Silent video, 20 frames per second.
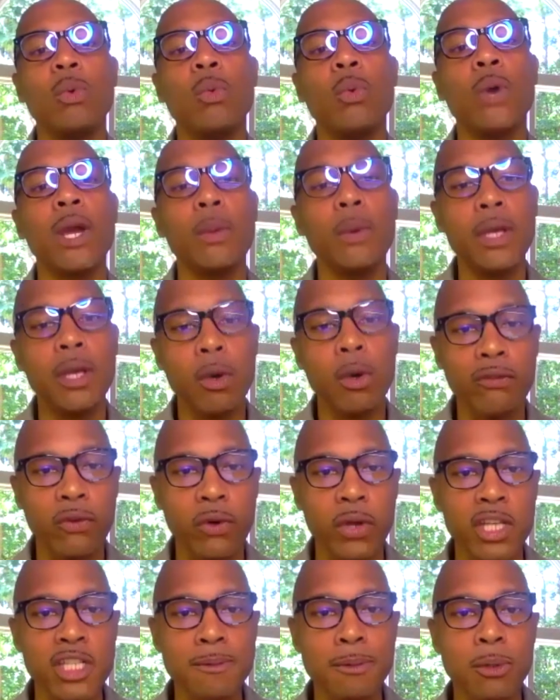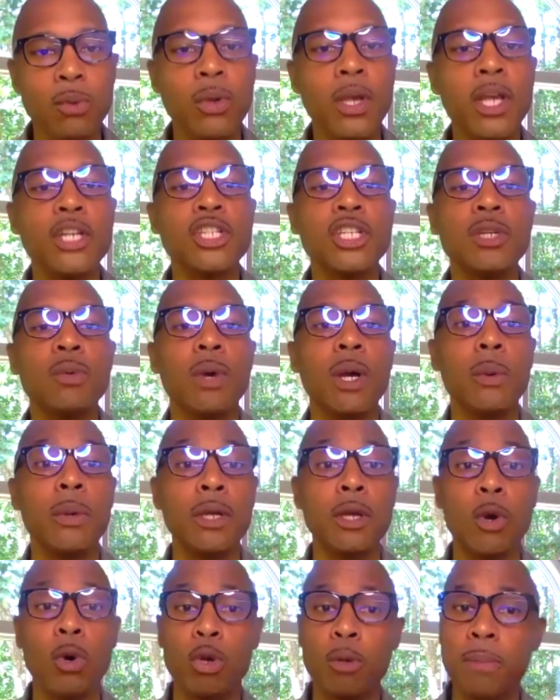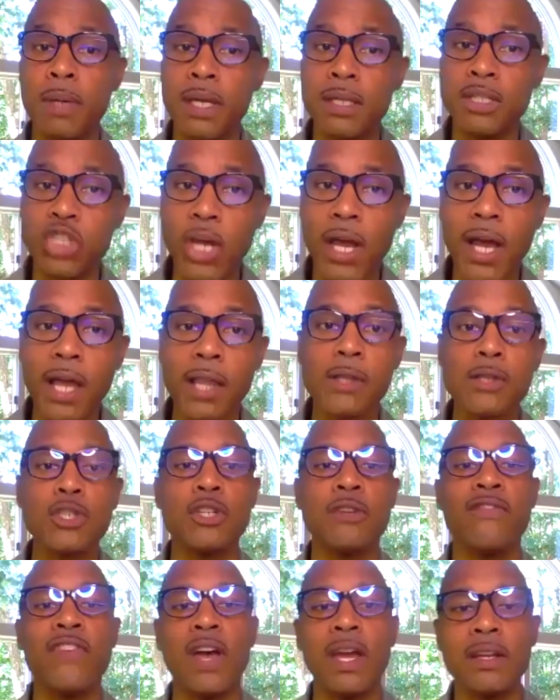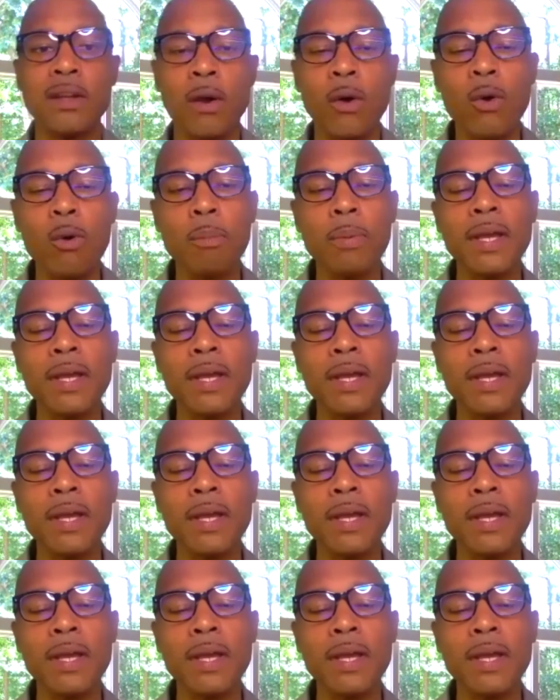where we go for inspiration, where we go to be challenged, to find hope,